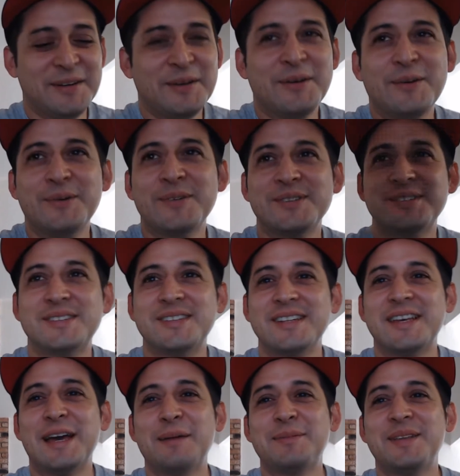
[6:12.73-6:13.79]
Who was the
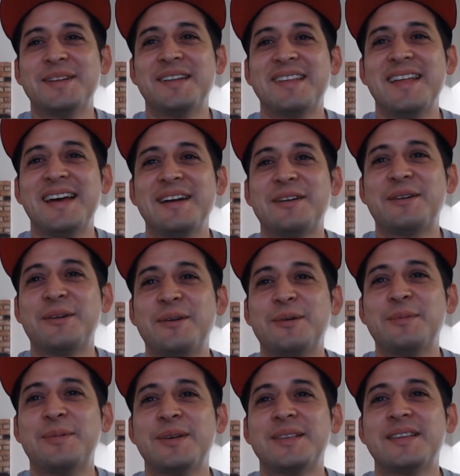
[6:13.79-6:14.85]
captain of that
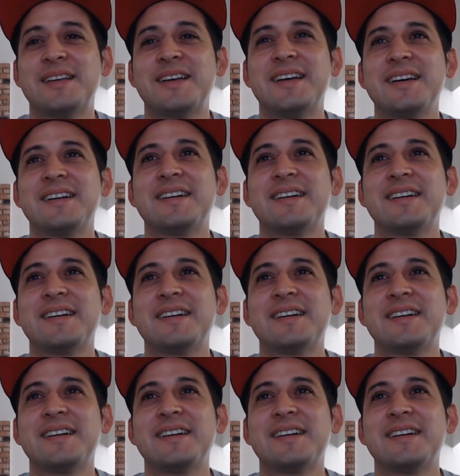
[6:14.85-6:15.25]
group? What the heck?